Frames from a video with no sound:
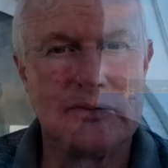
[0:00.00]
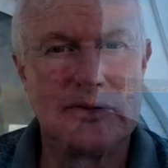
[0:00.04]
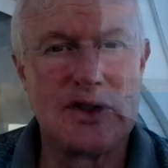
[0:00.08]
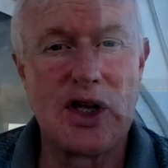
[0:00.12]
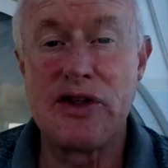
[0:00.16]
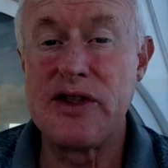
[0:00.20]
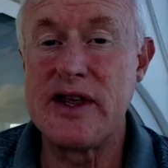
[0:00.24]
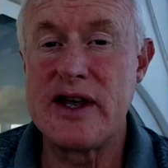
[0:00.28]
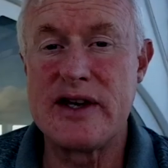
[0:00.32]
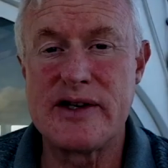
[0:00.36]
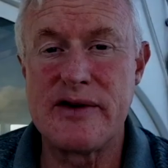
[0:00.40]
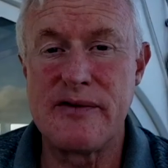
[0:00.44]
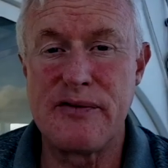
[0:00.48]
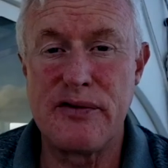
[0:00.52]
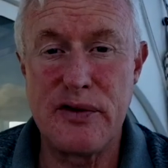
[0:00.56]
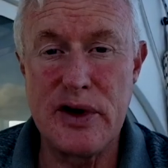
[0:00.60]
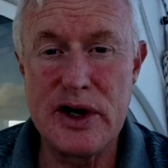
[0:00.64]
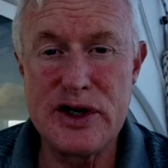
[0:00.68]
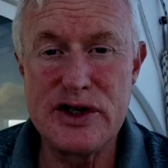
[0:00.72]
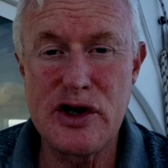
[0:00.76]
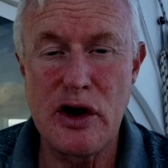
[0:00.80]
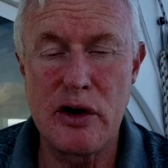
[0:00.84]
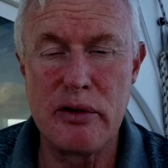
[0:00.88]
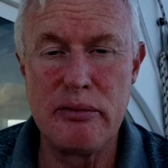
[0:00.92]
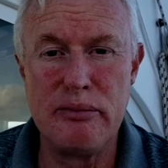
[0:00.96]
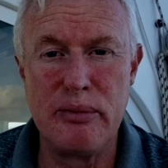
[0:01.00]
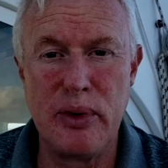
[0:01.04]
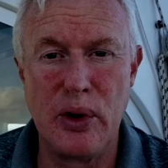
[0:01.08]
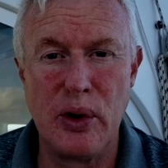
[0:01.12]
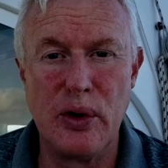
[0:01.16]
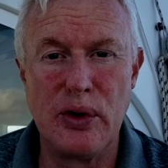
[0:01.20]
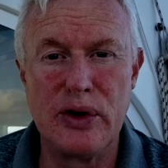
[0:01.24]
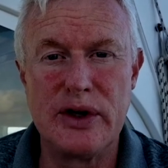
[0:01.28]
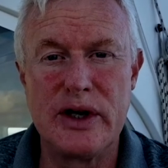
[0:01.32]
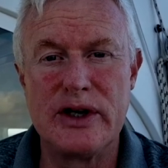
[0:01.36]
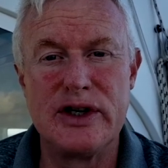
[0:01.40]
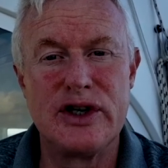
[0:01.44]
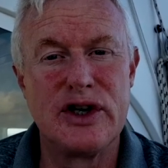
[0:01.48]
So there's a fridge on
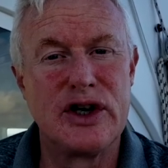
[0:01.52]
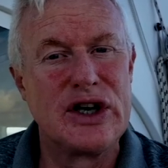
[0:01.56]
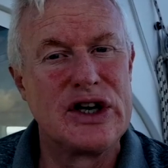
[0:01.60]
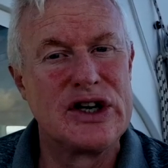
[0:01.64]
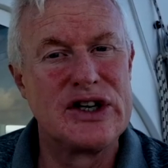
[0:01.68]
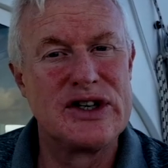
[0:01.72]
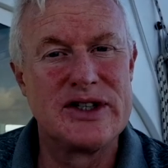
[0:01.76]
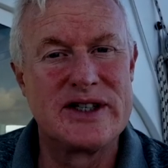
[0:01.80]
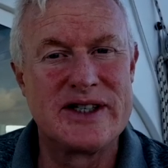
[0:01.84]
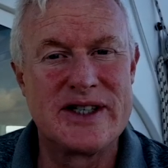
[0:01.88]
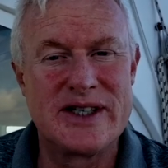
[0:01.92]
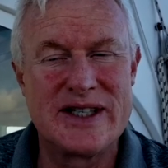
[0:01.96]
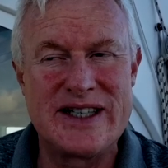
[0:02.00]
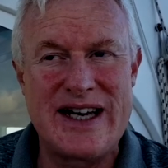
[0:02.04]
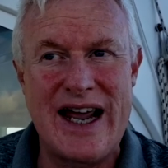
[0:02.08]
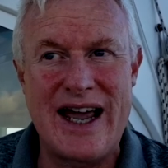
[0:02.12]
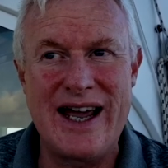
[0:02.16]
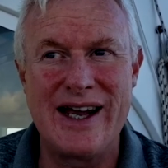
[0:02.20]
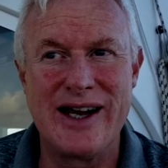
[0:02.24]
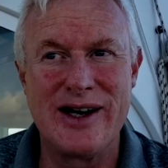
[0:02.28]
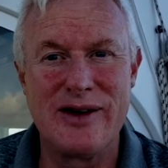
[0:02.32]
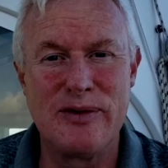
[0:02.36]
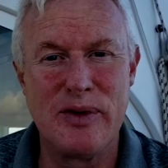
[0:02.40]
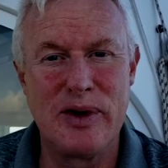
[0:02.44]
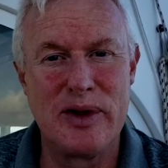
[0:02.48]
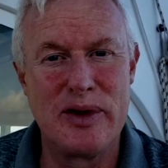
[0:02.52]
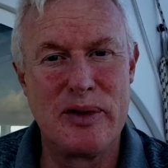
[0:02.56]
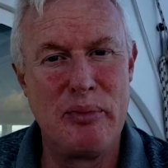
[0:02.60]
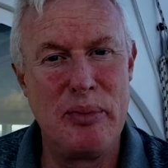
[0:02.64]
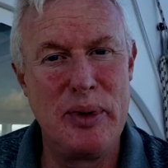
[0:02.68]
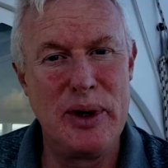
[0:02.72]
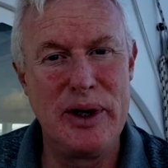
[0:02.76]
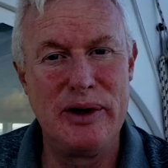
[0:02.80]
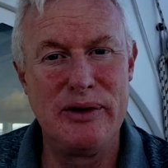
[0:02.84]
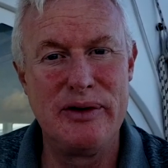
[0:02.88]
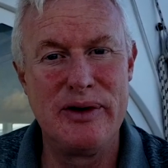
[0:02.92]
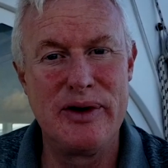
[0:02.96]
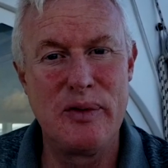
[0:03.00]
board, and you can stack it with
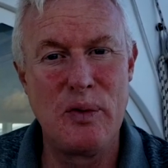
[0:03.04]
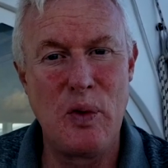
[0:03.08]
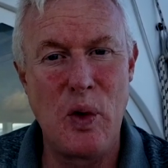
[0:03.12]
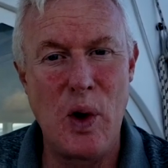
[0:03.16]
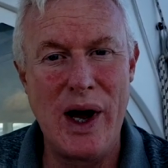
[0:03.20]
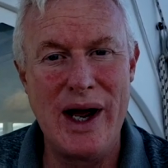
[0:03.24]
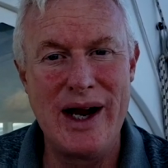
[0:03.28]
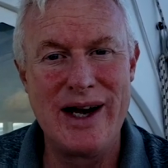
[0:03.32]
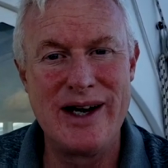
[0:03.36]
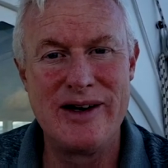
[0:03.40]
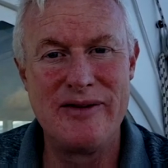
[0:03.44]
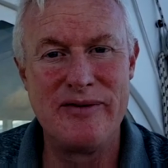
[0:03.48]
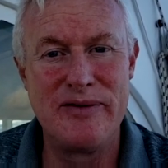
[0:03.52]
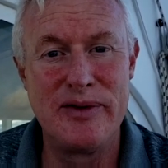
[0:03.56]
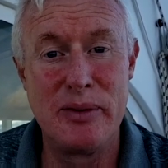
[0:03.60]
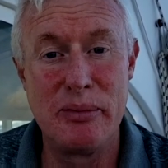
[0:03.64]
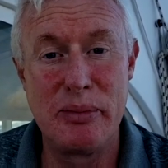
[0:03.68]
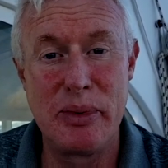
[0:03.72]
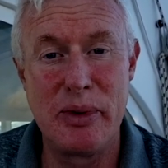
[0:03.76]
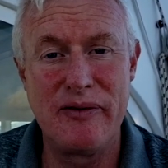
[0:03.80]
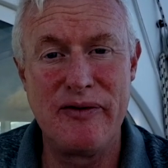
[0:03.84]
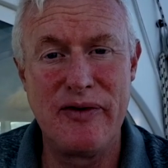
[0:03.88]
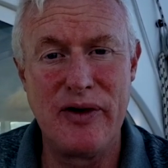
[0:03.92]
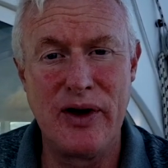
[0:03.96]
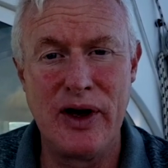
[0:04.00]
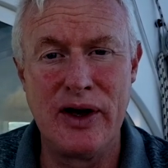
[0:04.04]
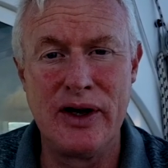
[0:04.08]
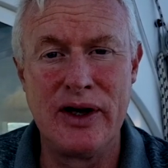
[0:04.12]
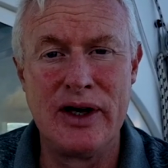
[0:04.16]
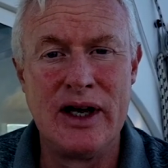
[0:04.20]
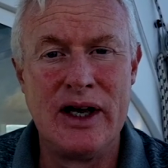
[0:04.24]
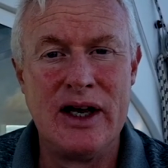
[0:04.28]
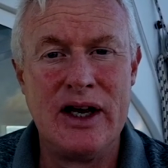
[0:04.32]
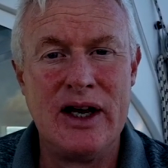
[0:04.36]
beer and wine if you prefer.